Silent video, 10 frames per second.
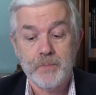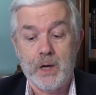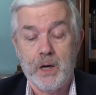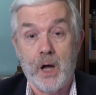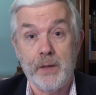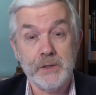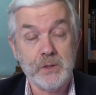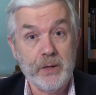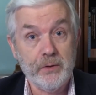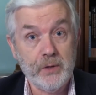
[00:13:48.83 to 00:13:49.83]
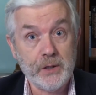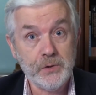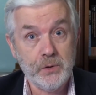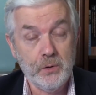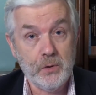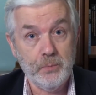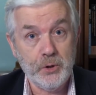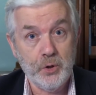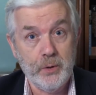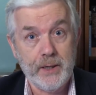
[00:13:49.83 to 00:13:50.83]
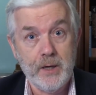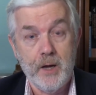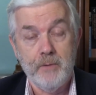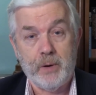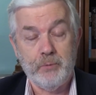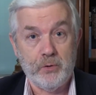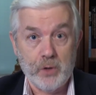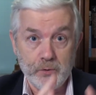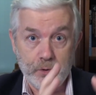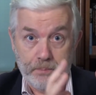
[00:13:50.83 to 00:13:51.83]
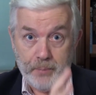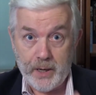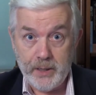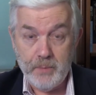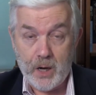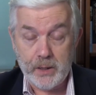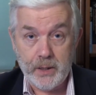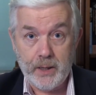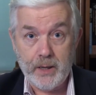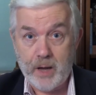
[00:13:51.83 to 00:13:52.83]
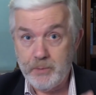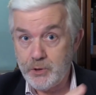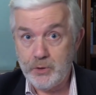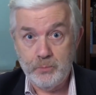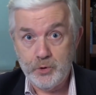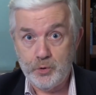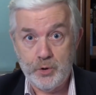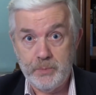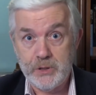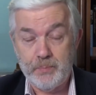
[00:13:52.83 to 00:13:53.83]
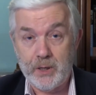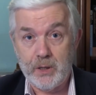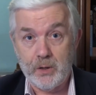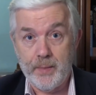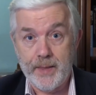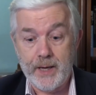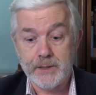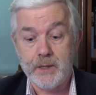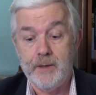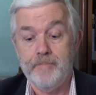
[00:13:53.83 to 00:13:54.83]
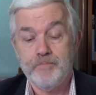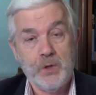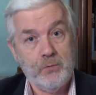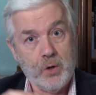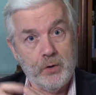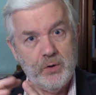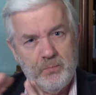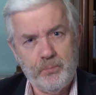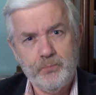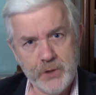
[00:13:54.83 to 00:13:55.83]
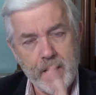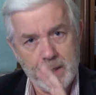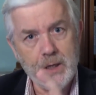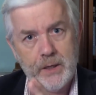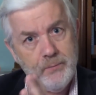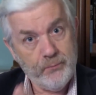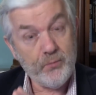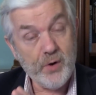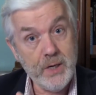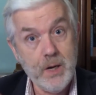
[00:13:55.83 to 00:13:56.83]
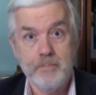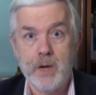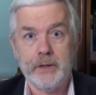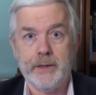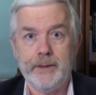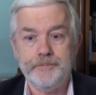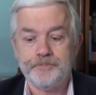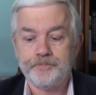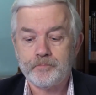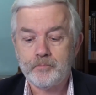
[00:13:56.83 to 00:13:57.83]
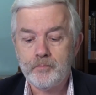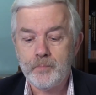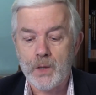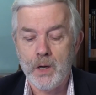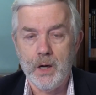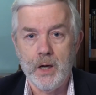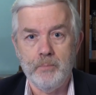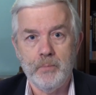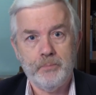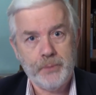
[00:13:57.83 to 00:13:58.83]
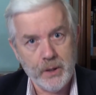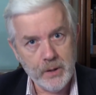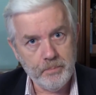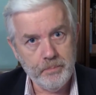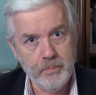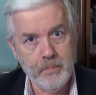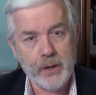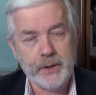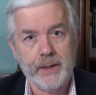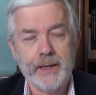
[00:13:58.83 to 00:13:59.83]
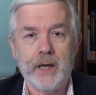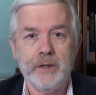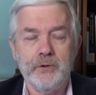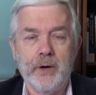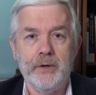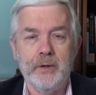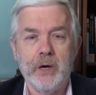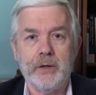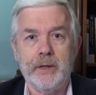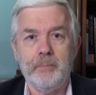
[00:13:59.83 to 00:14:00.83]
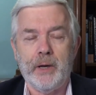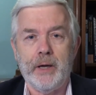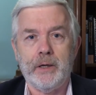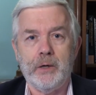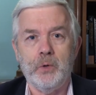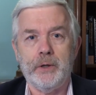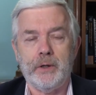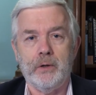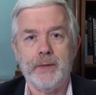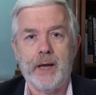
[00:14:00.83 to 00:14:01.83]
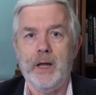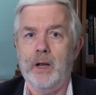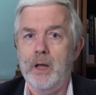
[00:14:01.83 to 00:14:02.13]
Uh, are there some other things that you could be doing? Maybe you've got your paid marketing. How much should, should you be spending on that? You've got your technically free marketing. Um, get your marketing calendar out, your marketing plan, get working on that.